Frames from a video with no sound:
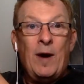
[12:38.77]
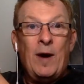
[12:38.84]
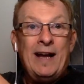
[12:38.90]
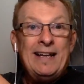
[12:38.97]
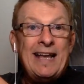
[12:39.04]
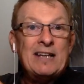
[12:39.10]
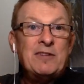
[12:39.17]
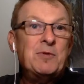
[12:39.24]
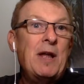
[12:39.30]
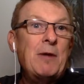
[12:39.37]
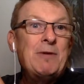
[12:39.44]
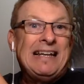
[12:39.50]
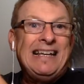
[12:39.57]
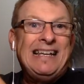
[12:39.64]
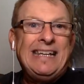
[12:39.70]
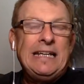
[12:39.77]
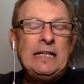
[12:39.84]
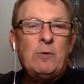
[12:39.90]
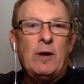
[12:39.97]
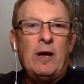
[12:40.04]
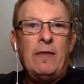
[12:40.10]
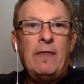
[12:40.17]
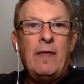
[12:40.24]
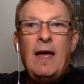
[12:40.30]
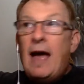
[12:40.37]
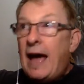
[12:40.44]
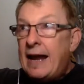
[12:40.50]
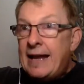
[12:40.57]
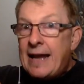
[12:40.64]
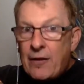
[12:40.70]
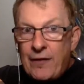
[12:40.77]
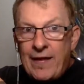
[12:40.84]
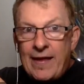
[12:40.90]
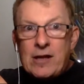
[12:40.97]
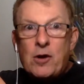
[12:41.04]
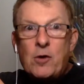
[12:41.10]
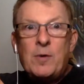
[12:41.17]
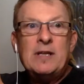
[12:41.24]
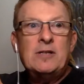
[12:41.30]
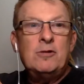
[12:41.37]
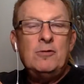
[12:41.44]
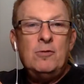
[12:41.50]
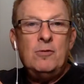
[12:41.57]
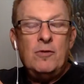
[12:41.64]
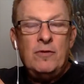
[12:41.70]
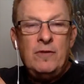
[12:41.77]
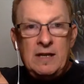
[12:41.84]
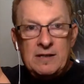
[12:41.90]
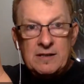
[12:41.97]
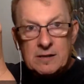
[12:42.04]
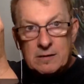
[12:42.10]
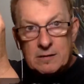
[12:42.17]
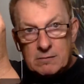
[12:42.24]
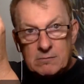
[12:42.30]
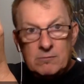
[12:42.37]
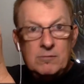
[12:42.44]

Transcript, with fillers: Right, that's what I would lead with, and now they go into this